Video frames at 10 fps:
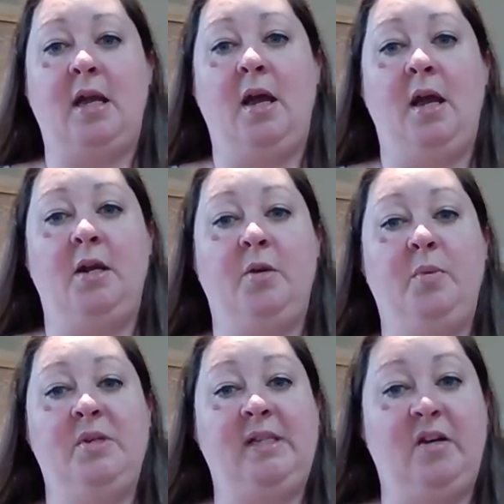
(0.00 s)

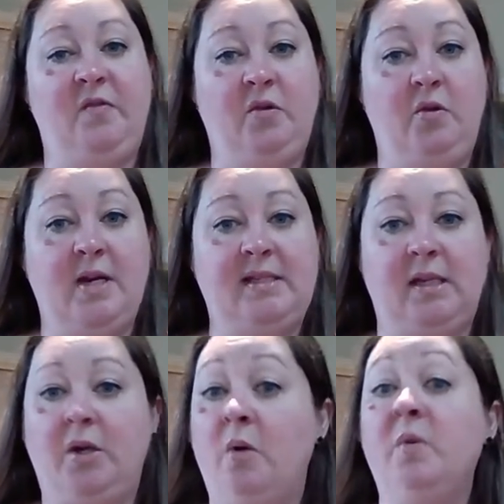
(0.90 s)
100% food grade
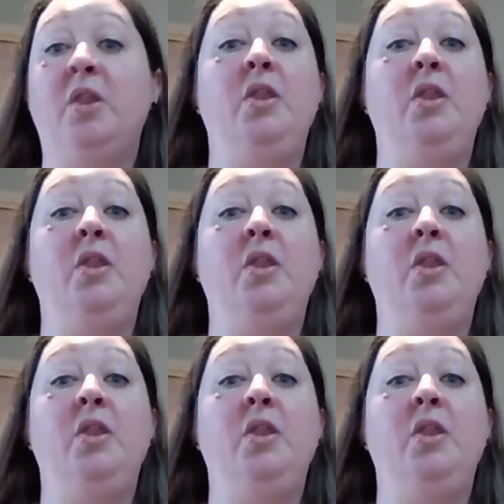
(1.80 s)
silicone with